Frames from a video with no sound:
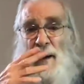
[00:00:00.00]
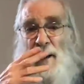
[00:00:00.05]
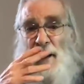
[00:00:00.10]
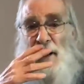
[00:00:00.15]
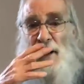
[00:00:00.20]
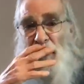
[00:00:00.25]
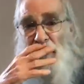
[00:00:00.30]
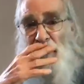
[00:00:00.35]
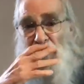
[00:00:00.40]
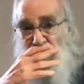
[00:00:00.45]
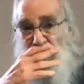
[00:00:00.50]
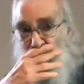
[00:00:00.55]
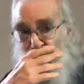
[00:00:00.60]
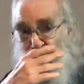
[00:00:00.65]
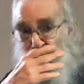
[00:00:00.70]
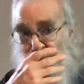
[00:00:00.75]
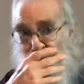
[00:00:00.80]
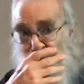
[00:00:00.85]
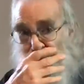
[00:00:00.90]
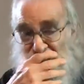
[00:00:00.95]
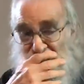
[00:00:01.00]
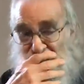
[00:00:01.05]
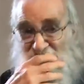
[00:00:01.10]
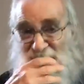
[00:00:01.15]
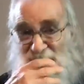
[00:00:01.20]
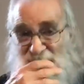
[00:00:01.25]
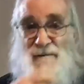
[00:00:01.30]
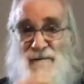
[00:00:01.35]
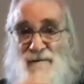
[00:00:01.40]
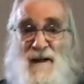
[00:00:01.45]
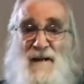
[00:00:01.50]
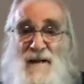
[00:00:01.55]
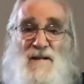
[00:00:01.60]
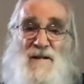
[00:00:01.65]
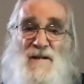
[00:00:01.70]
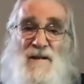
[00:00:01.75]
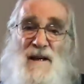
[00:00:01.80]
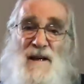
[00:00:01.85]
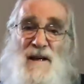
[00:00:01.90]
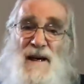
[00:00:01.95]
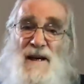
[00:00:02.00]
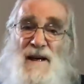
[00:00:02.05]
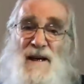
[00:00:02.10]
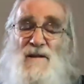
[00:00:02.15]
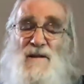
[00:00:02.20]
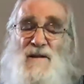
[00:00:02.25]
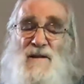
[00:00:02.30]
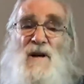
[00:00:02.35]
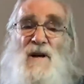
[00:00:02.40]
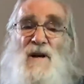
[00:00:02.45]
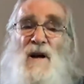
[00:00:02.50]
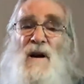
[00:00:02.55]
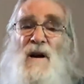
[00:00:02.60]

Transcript: Now, if that's the case,